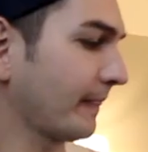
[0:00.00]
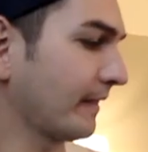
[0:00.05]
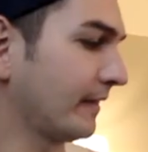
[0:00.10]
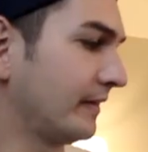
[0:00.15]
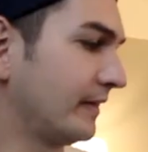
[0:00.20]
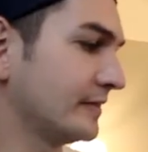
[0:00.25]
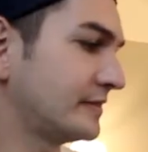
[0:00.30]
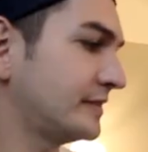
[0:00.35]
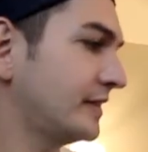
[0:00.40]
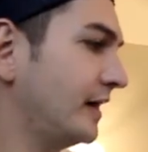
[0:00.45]

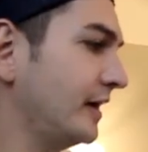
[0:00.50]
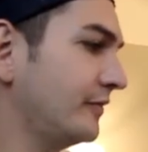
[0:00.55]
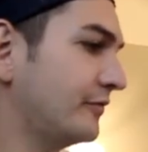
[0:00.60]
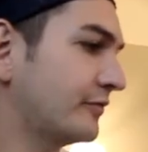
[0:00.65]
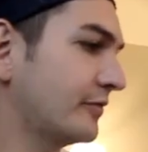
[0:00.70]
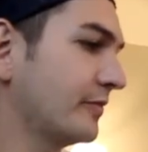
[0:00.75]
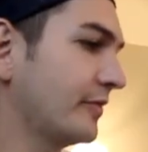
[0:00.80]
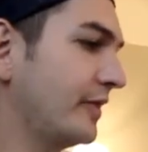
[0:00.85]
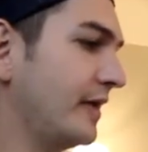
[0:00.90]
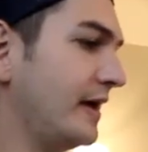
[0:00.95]
Aside
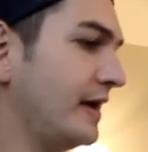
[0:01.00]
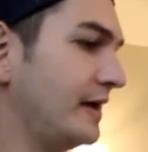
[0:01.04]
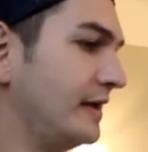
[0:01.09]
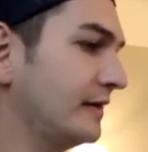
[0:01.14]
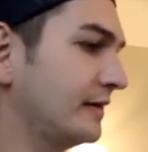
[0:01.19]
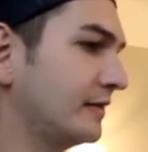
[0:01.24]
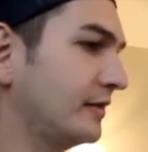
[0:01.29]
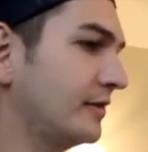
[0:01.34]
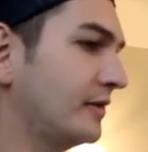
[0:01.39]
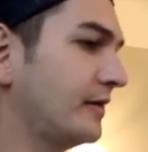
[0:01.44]
from
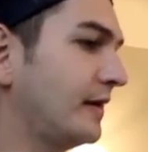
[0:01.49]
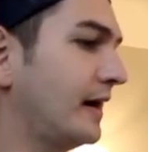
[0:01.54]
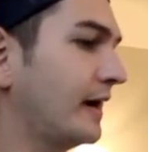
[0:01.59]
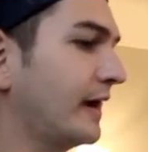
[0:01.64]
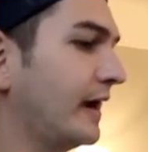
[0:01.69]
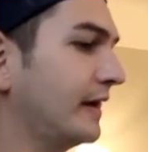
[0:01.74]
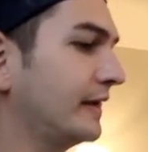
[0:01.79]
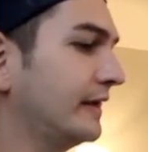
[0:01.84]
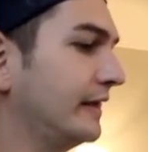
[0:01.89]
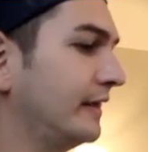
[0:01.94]
that, you know, I
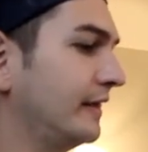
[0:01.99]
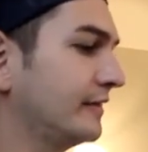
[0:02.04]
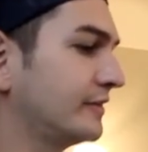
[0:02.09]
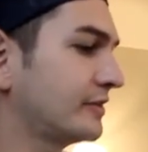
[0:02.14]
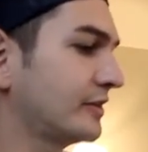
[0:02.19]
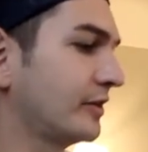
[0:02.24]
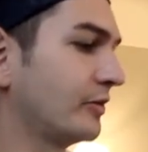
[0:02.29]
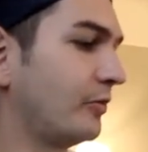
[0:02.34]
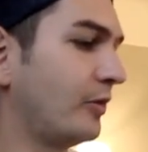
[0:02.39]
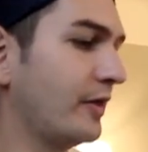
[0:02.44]
got to get
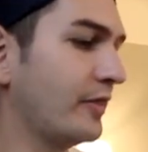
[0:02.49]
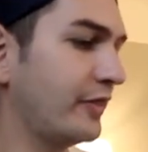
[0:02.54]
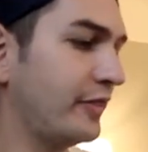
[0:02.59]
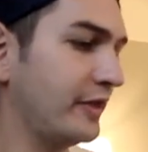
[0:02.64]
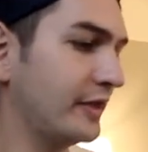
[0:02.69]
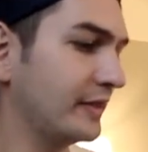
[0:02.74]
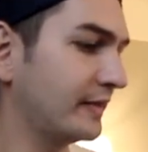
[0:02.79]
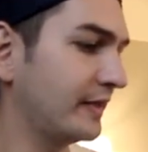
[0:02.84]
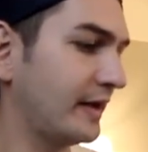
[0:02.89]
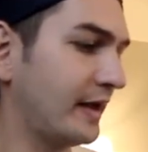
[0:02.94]
into the one
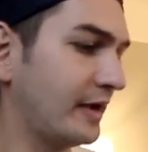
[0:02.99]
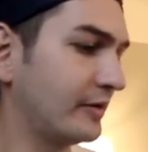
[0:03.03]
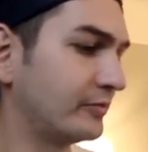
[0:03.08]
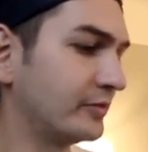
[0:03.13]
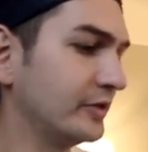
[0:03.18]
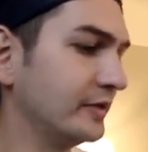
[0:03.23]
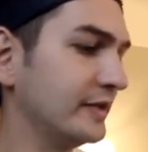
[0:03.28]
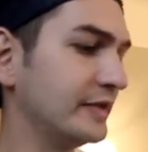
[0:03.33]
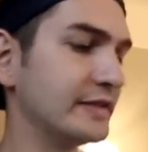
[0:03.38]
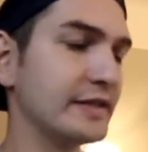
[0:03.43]
thing that I
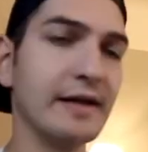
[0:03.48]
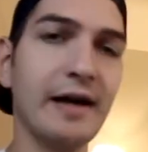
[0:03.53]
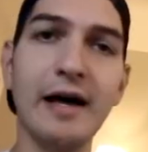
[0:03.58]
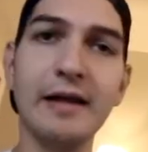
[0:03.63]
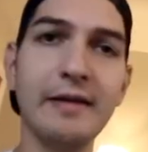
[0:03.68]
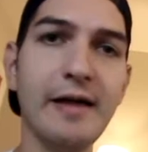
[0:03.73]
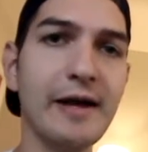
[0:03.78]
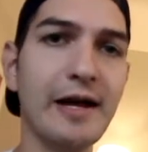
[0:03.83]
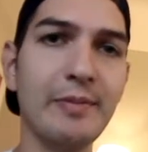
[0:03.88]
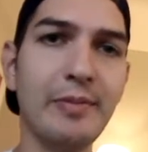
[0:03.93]
really did
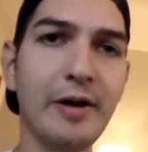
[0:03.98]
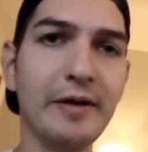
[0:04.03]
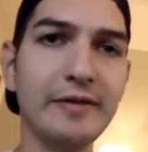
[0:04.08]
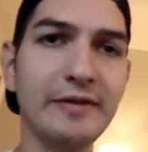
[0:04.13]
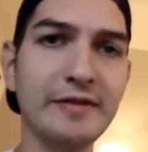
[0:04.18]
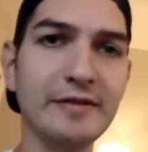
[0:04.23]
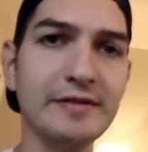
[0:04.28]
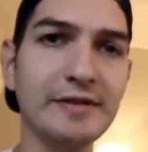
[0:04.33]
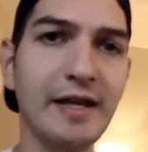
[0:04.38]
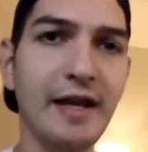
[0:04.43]
not like about
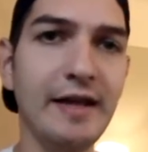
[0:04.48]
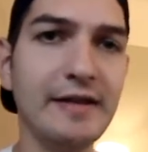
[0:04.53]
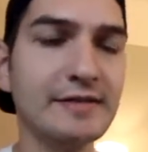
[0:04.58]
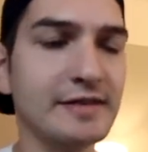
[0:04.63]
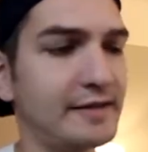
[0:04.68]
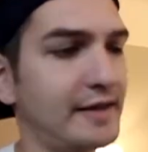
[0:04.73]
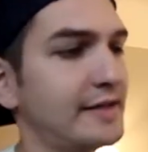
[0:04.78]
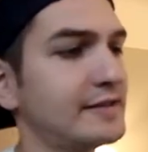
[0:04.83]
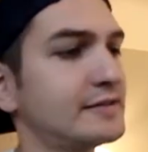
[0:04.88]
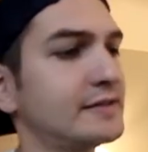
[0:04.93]
these skates,
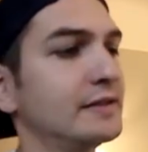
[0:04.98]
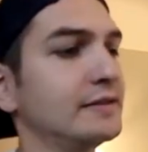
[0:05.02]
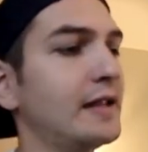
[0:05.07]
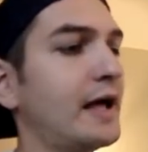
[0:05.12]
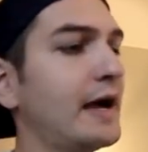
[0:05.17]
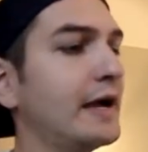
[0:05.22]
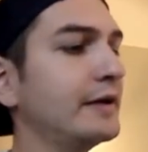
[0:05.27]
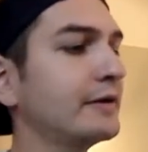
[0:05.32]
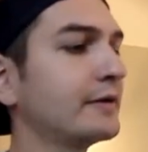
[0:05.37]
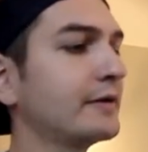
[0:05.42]
and that's the
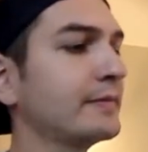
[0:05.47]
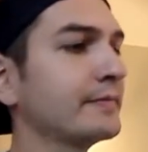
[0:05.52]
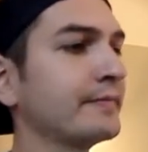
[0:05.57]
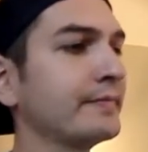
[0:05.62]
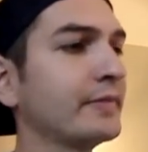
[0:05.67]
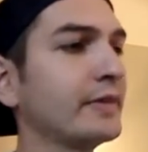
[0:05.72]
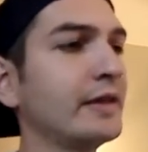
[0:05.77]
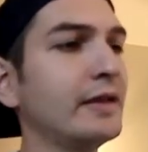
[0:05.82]
liner.